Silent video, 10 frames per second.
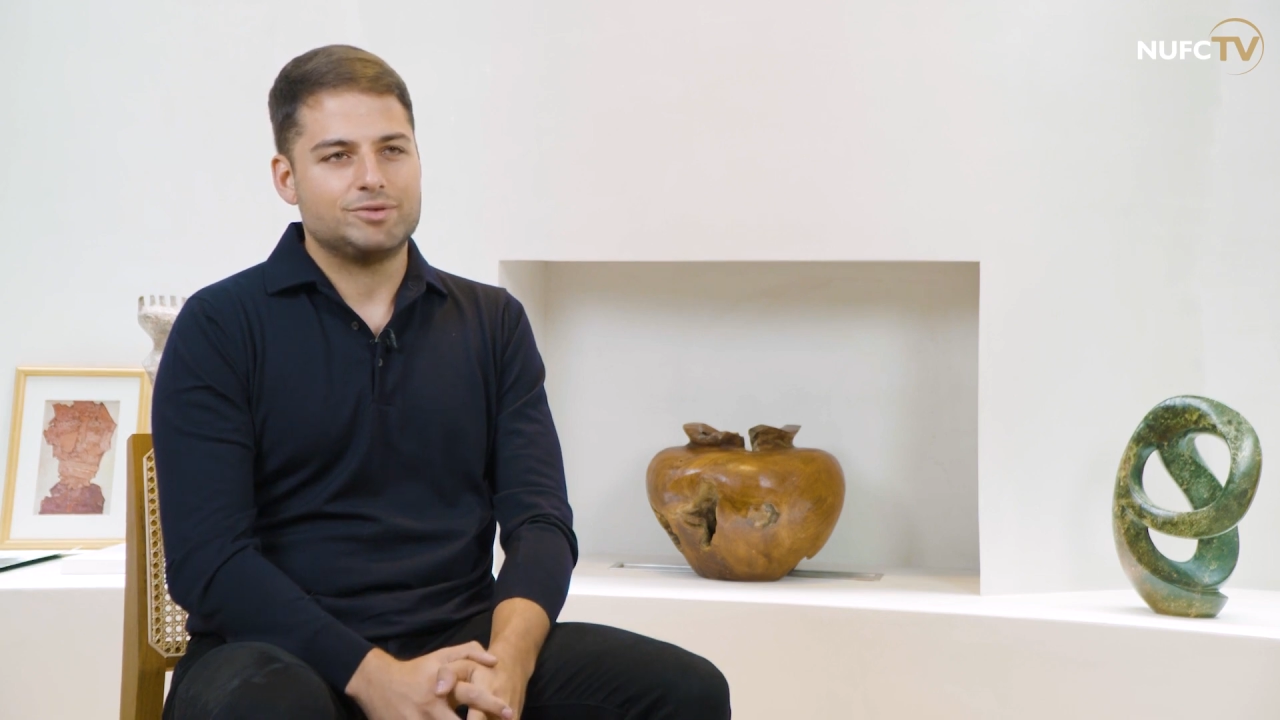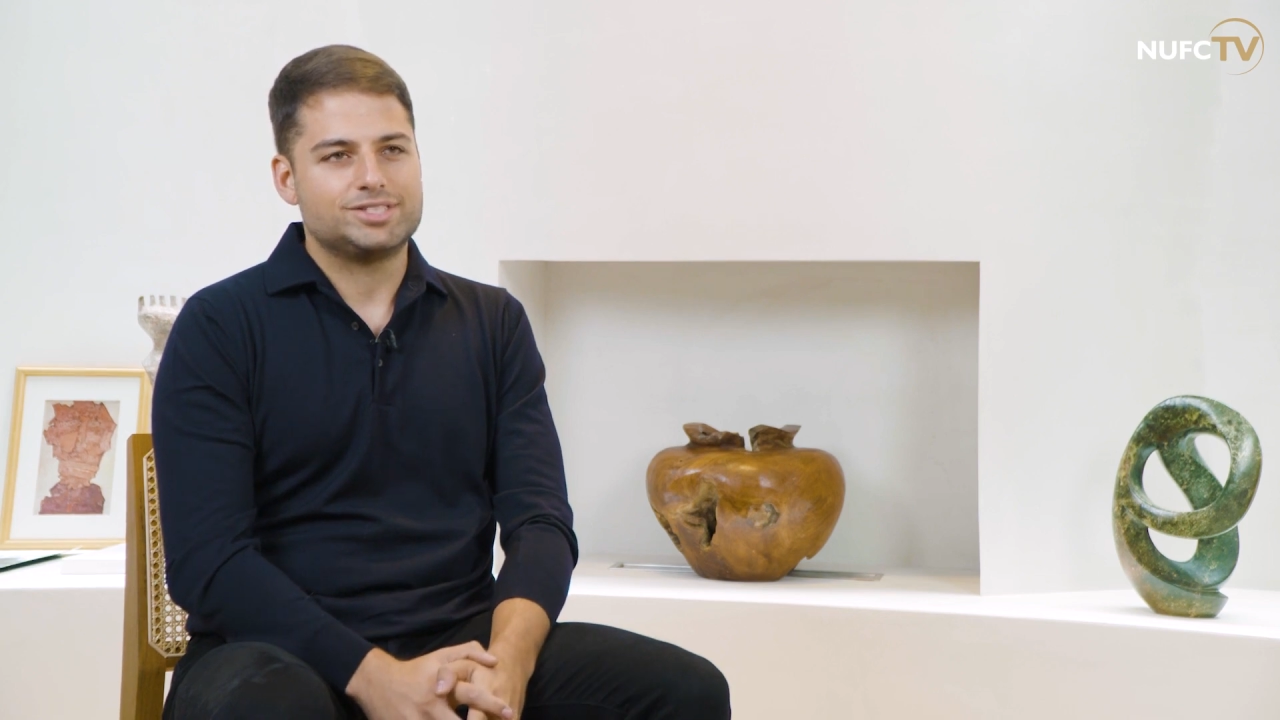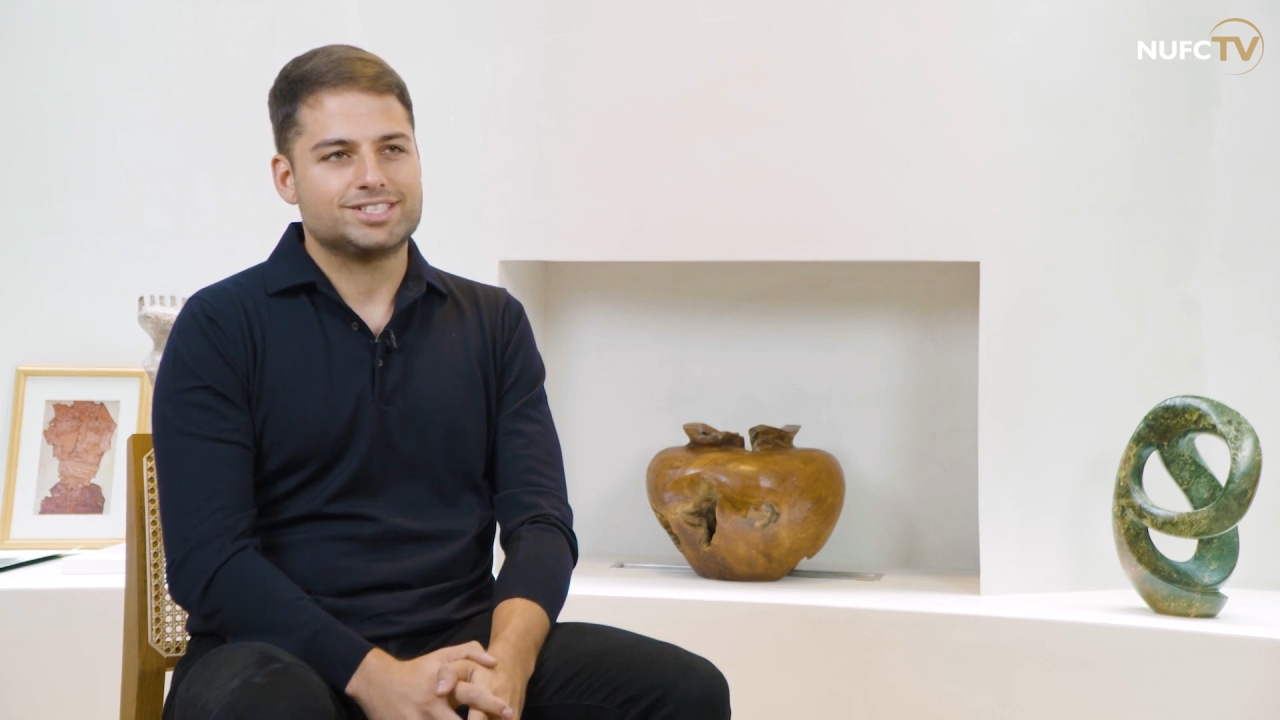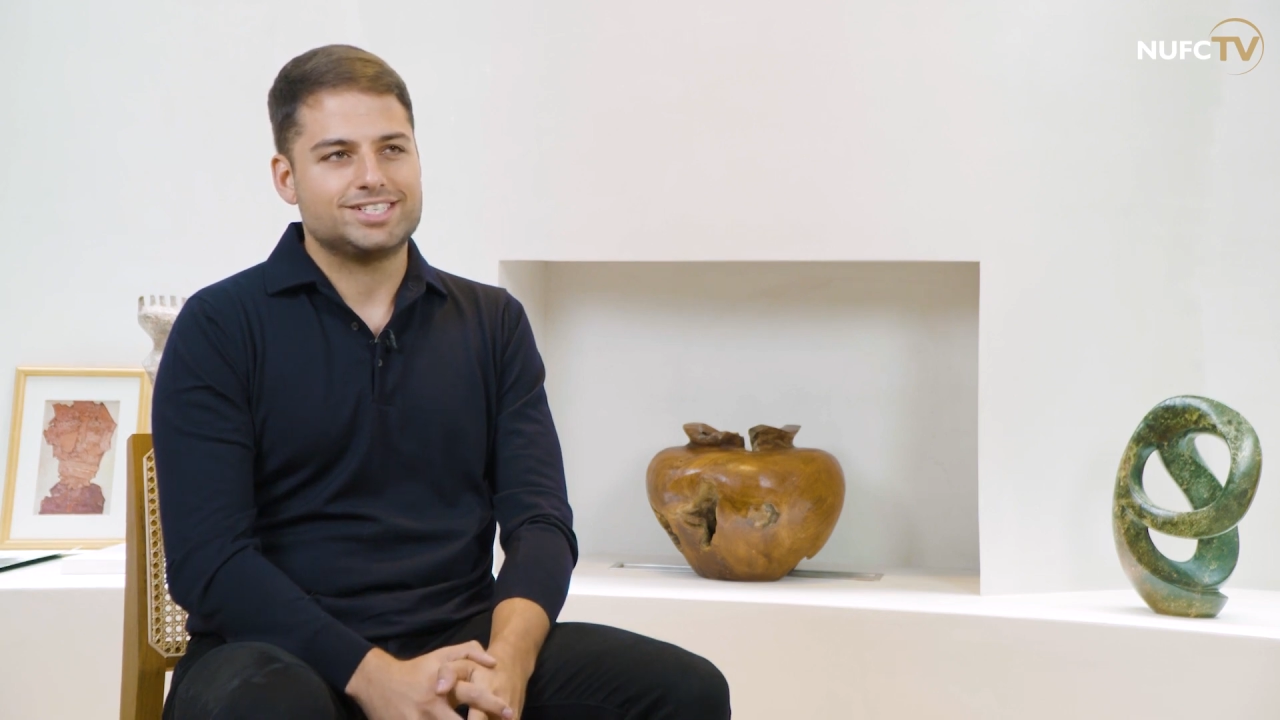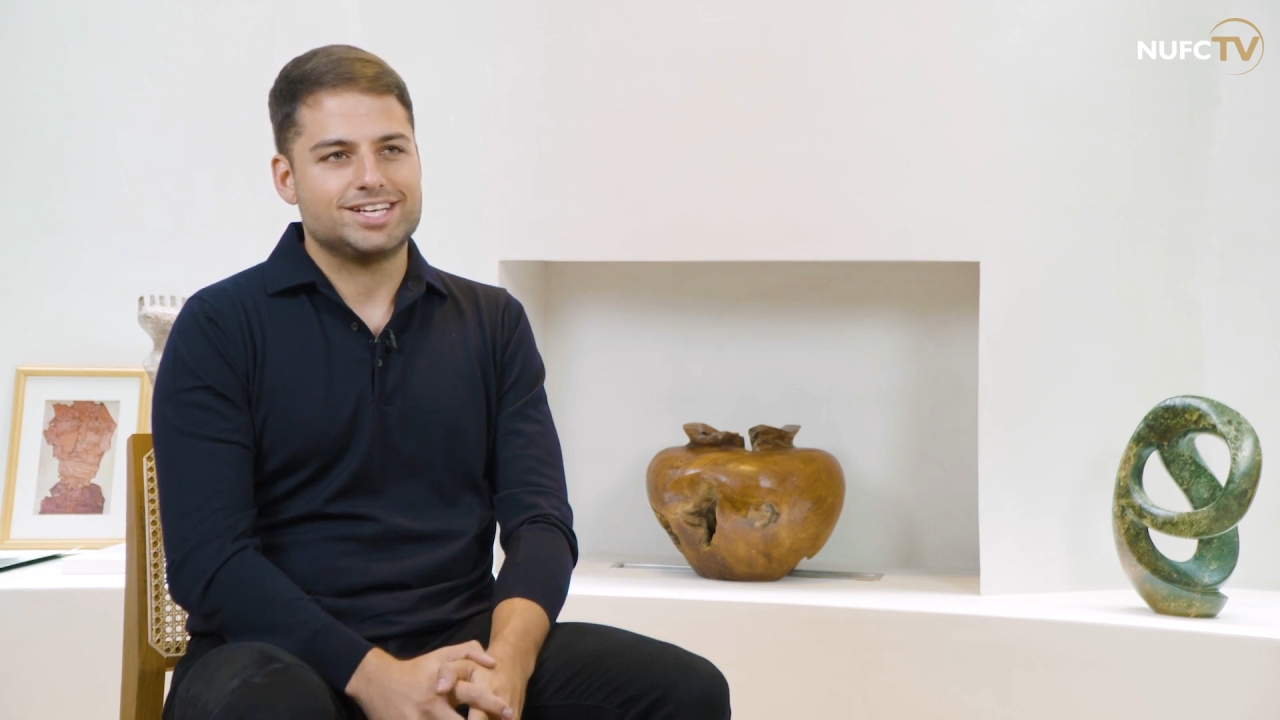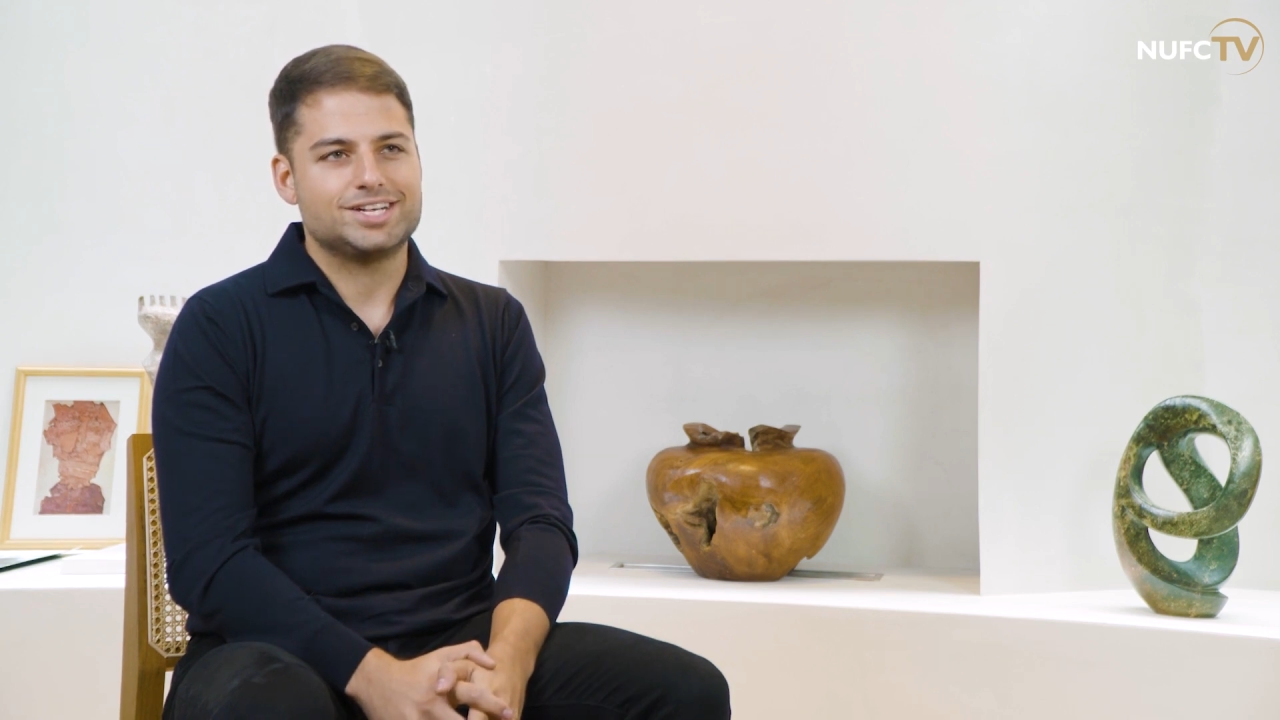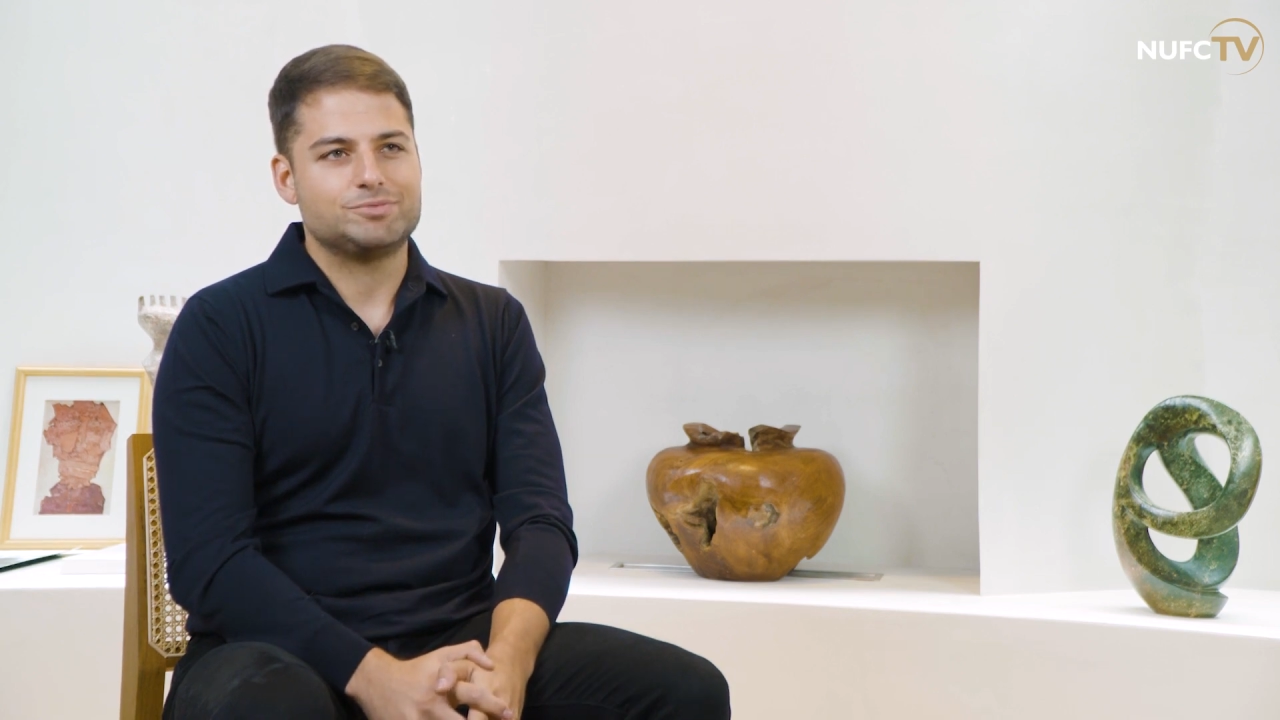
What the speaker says: we succeeded,